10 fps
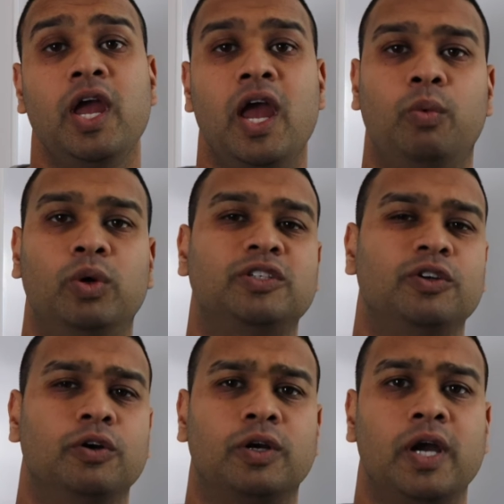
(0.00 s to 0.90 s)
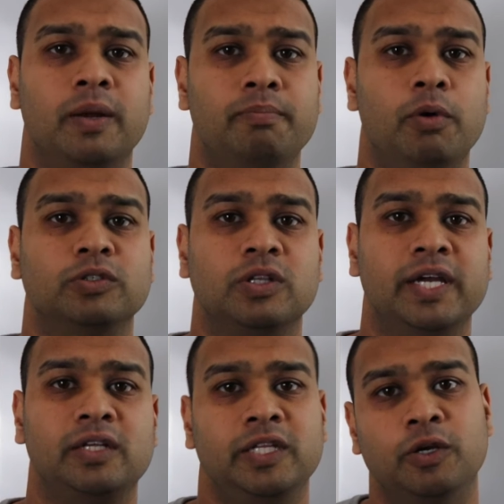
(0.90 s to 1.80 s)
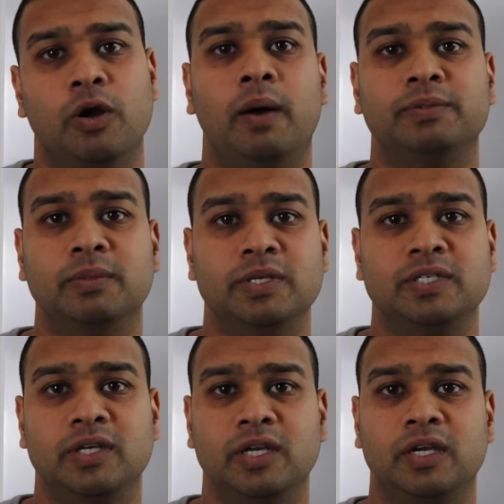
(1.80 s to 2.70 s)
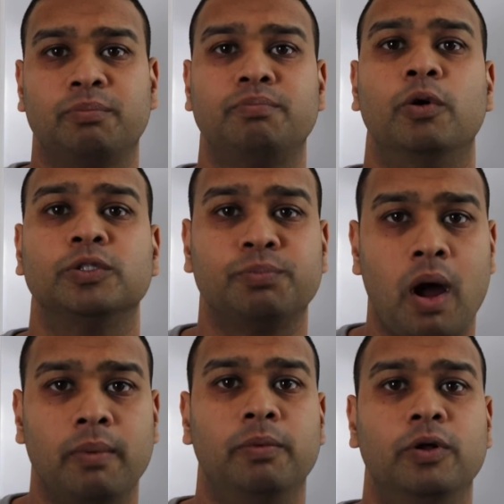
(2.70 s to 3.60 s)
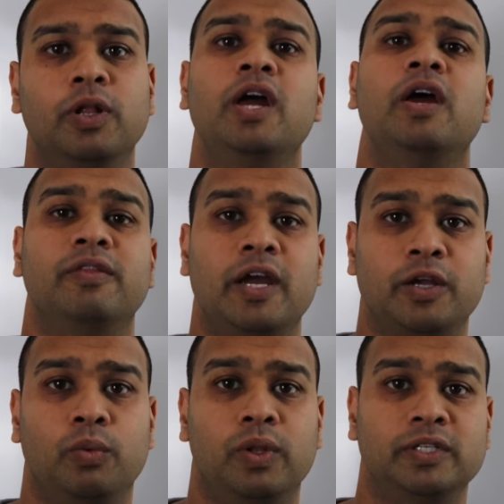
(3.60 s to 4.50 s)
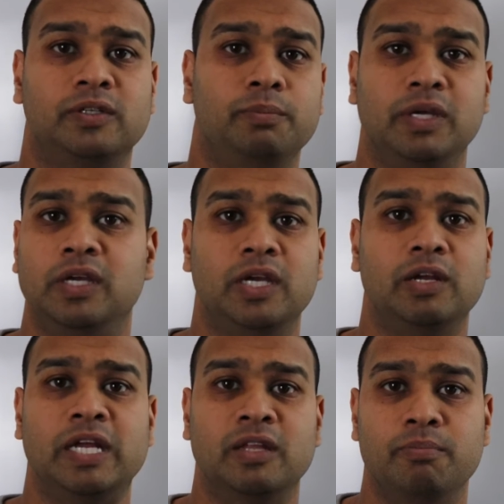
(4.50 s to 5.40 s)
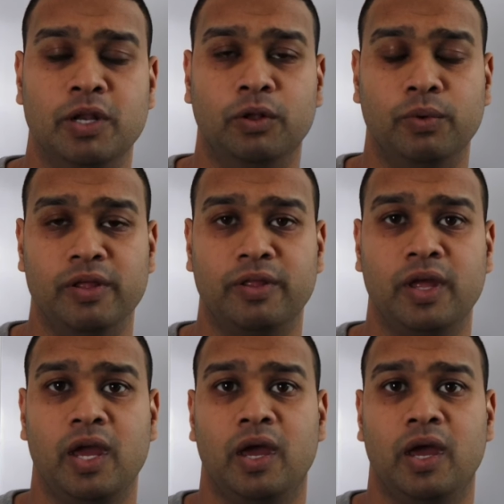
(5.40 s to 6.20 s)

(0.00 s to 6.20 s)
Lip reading: and what's your kind of most likely, your optimistic, most probable that you're willing to be in the middle with.